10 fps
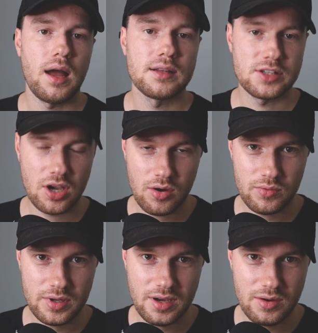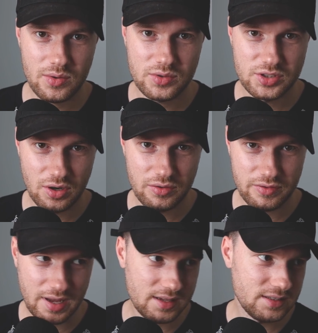Antonio
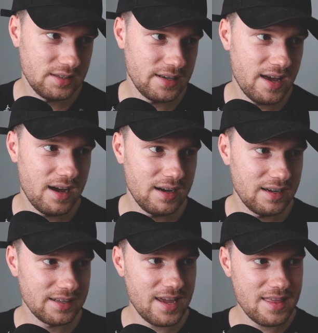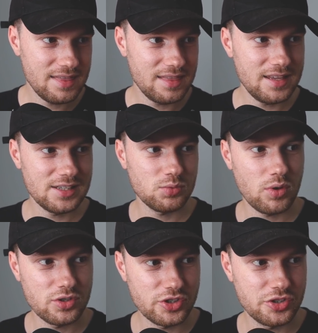Giovinazzi. Now, again, this
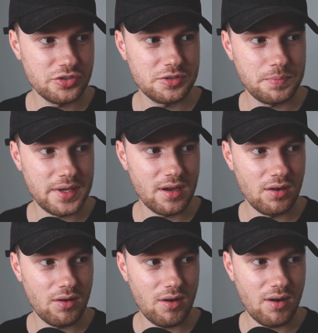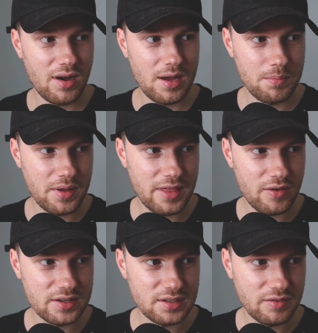one should be a lot higher, but
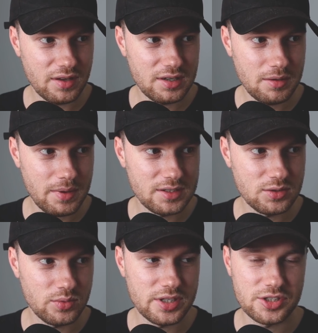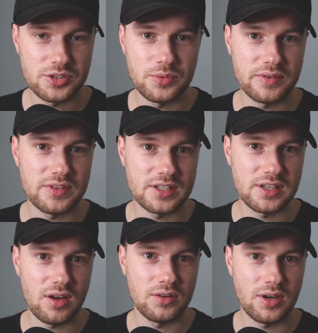there is a fundamental issue with this
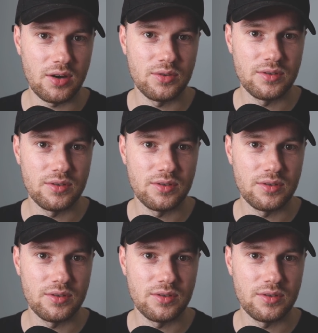logo.